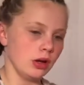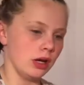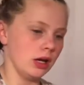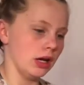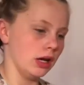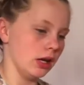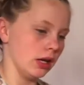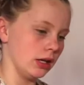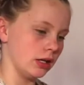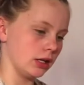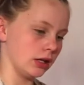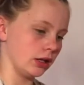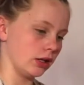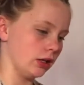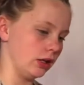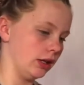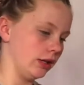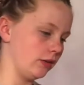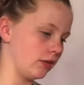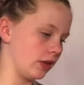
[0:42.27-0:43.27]
and I'm
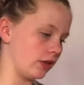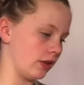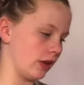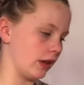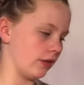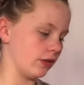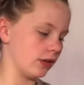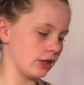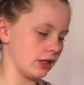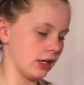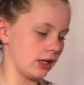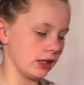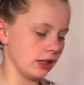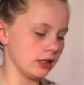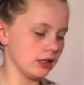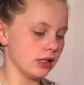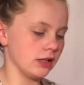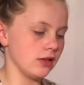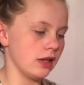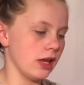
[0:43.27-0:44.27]
going to leave that there for a
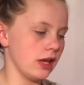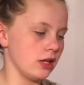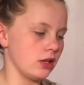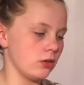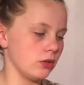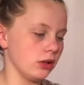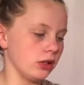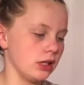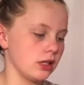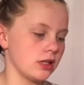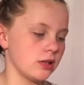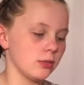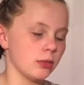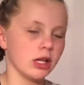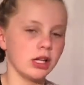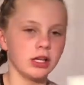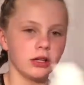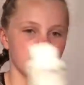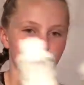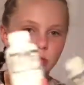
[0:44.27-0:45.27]
second. Then you will need some
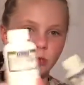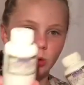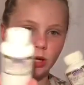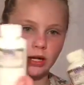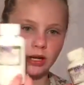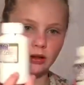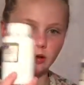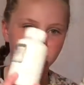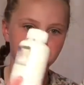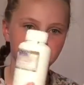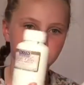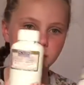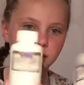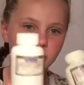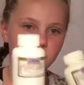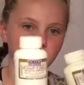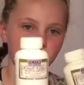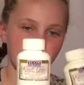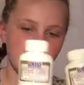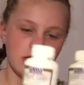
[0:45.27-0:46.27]
glue. So I have
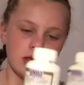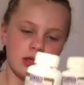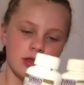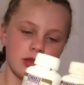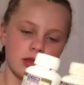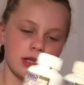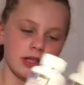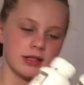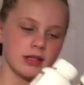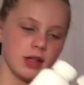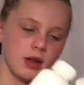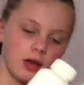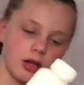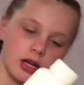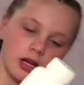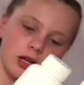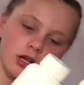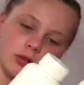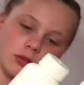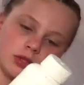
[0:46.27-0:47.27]
this
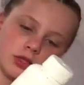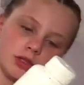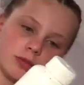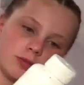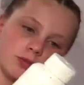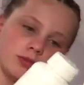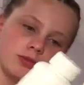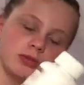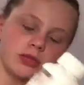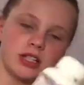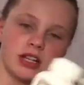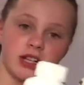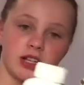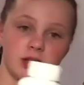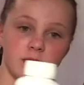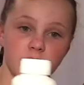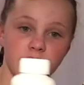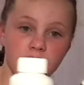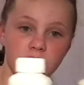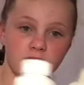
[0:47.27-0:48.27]
glue.
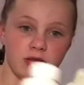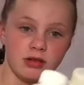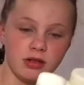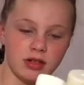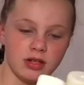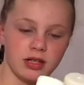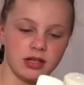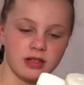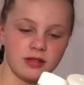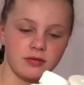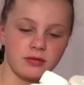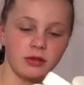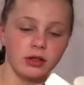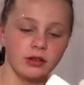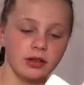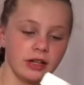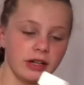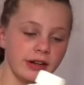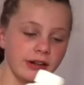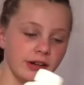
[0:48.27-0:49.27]
It has full
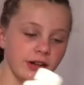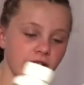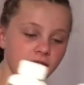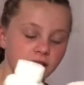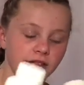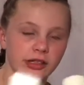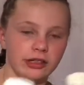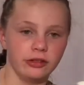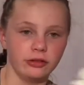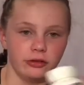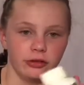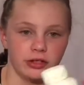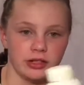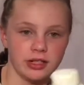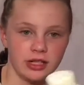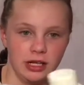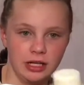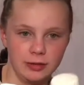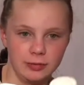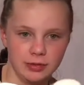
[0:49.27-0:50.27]
of glitter and like other
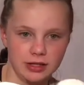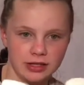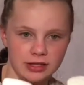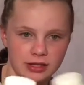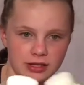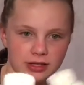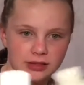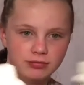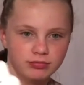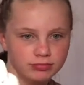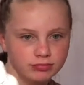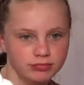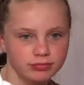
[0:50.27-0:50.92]
slime because I